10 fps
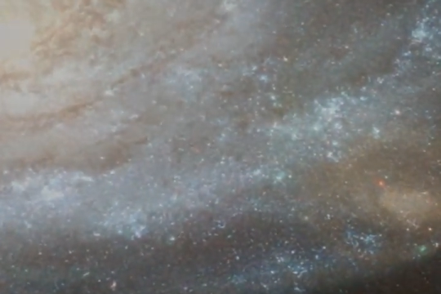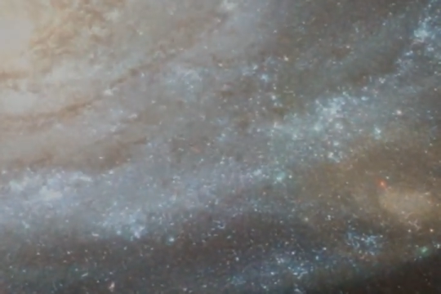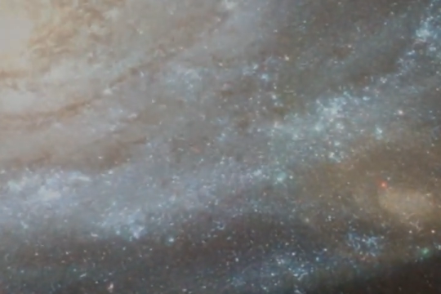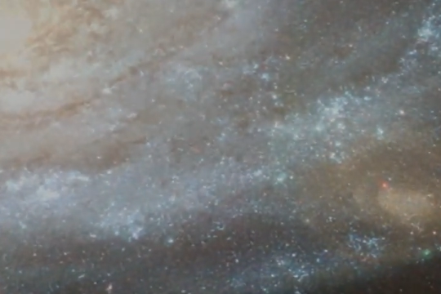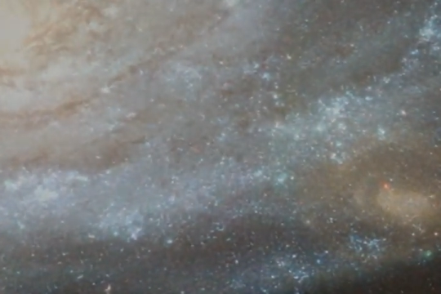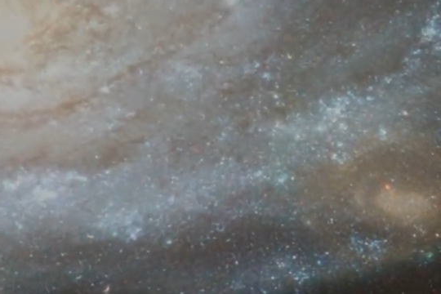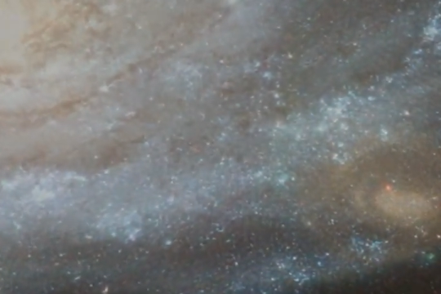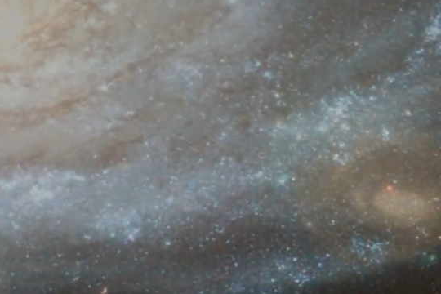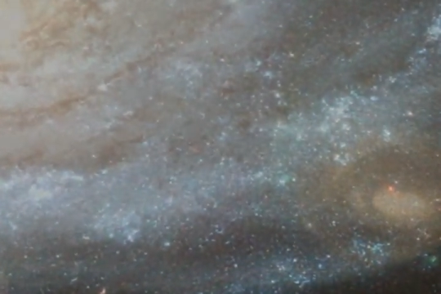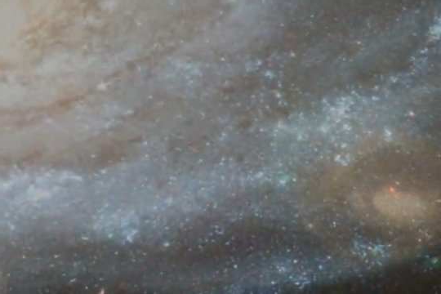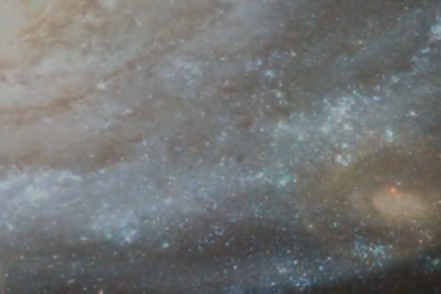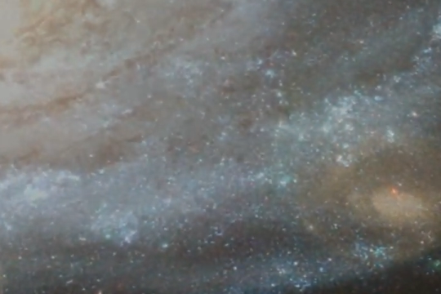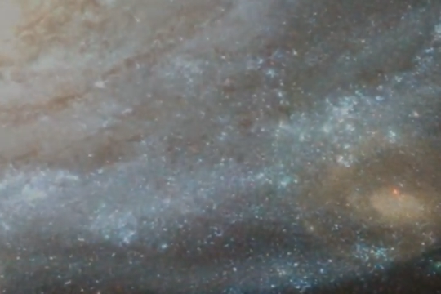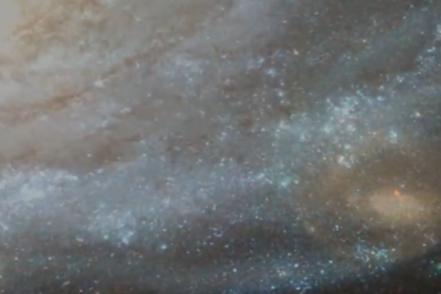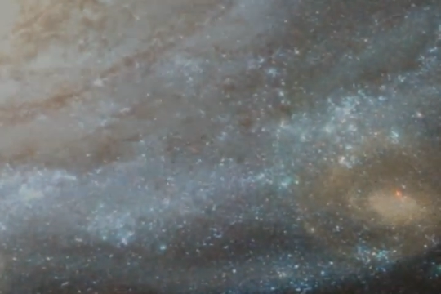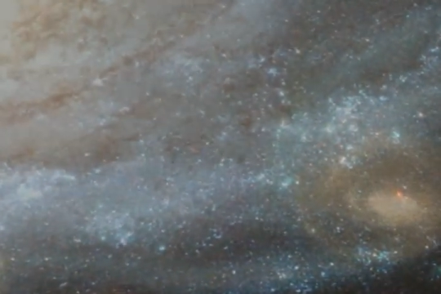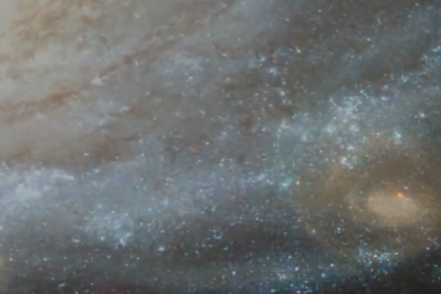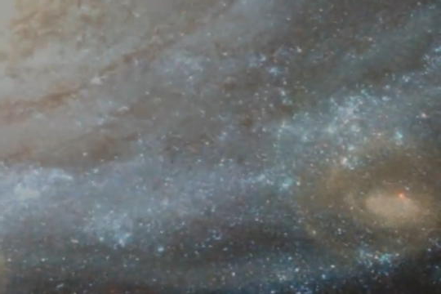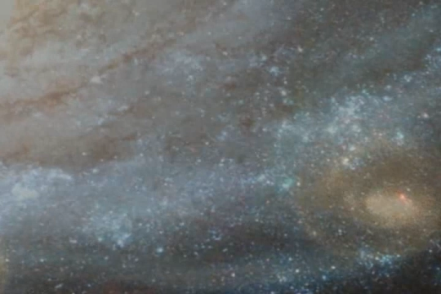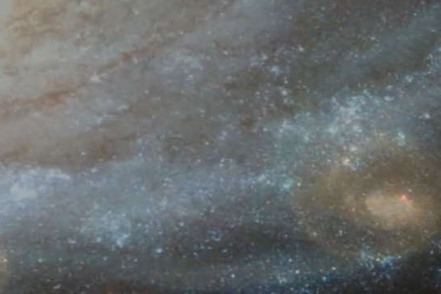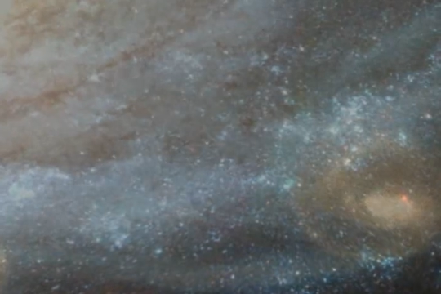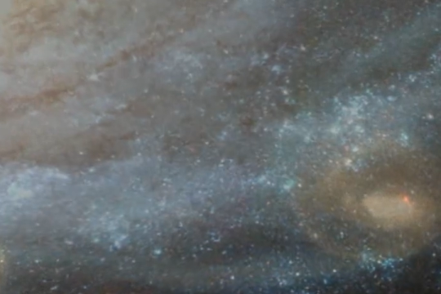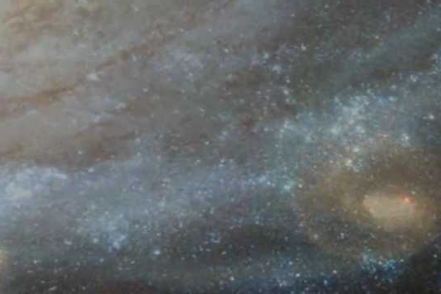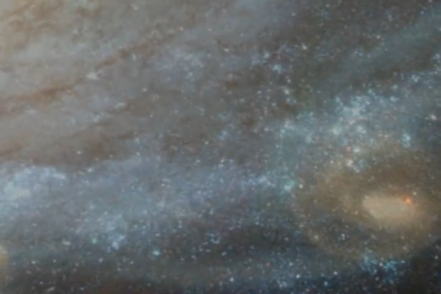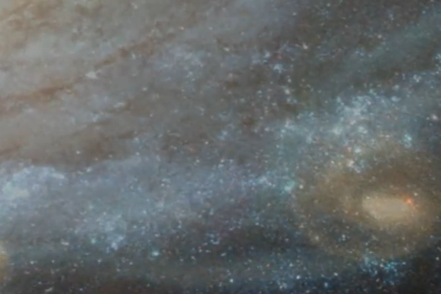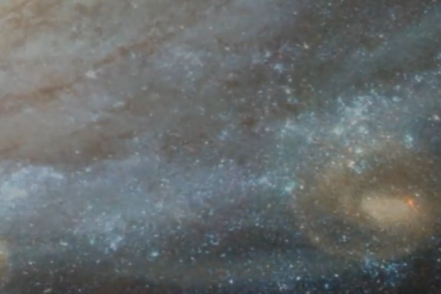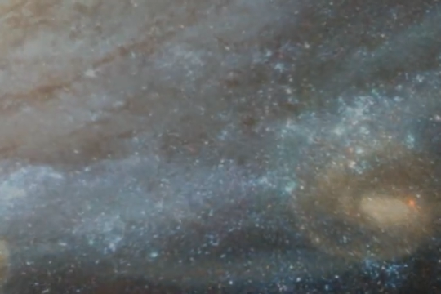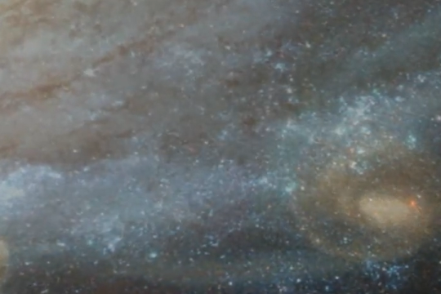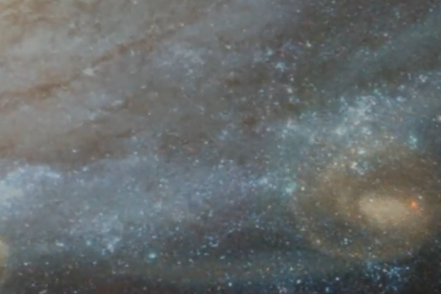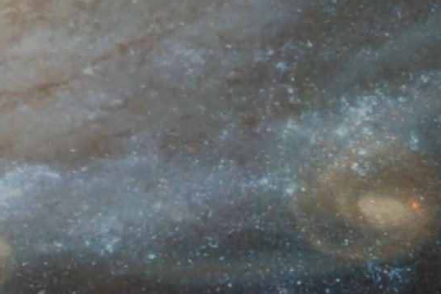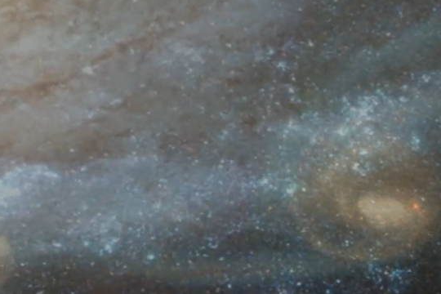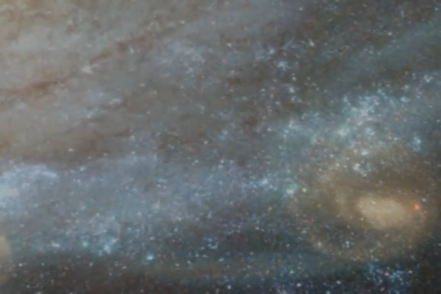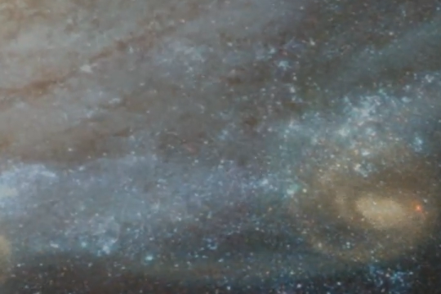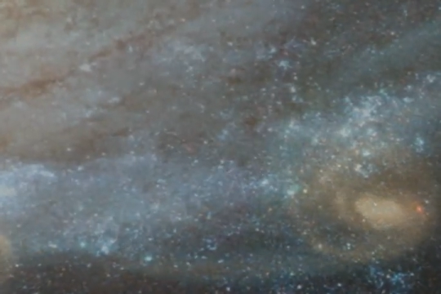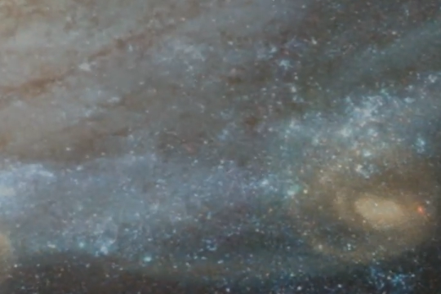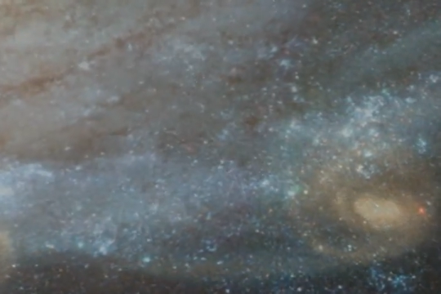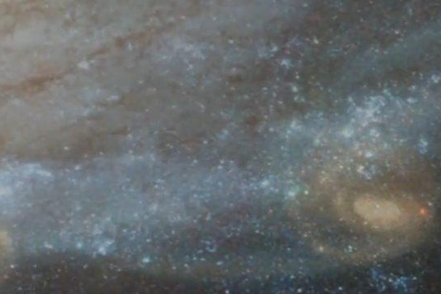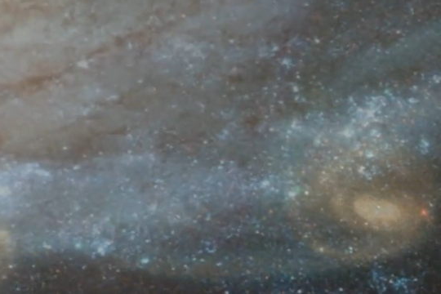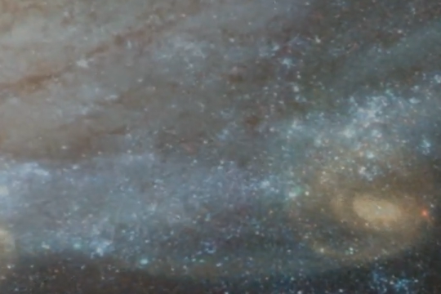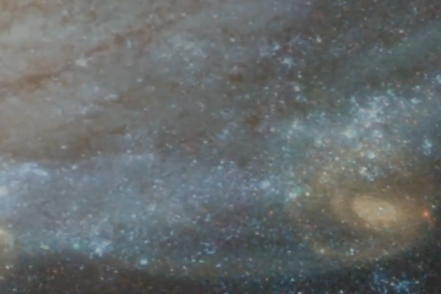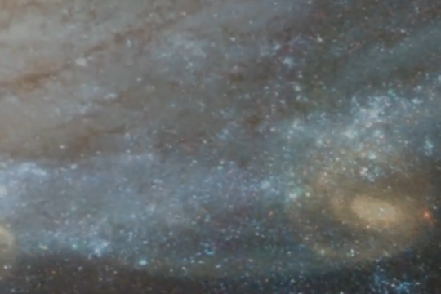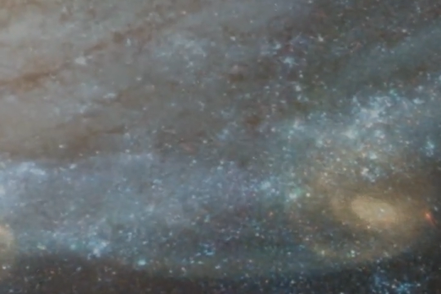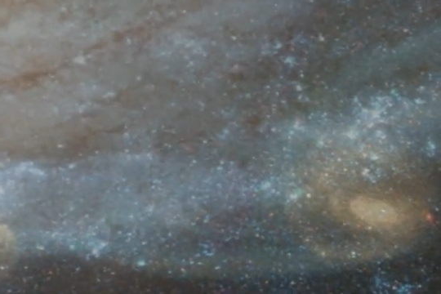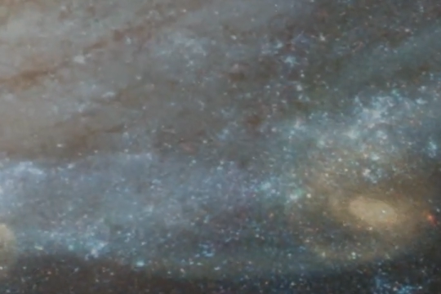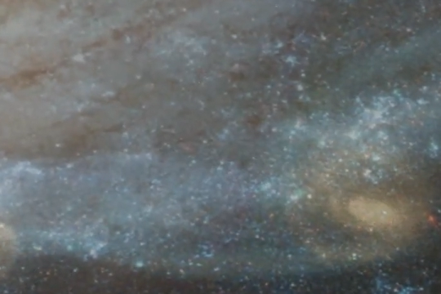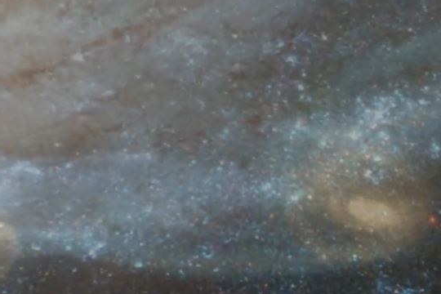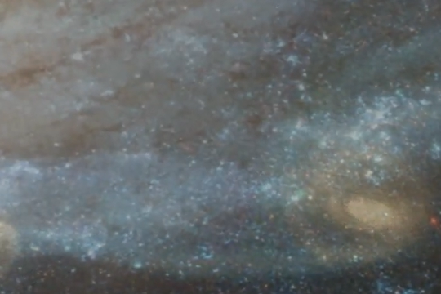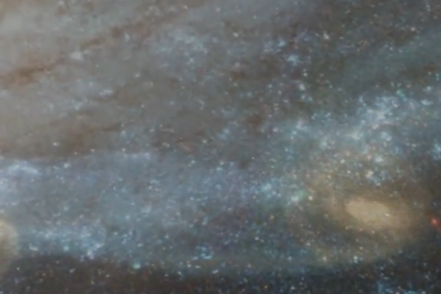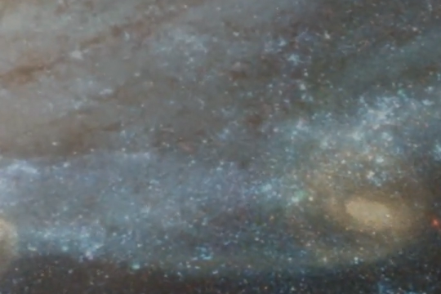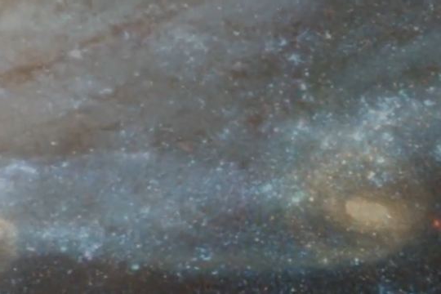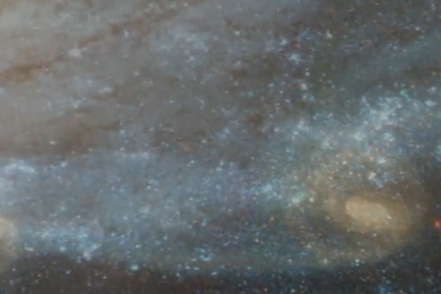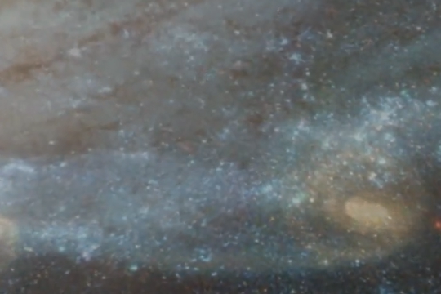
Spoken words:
[unreadable: no face in view]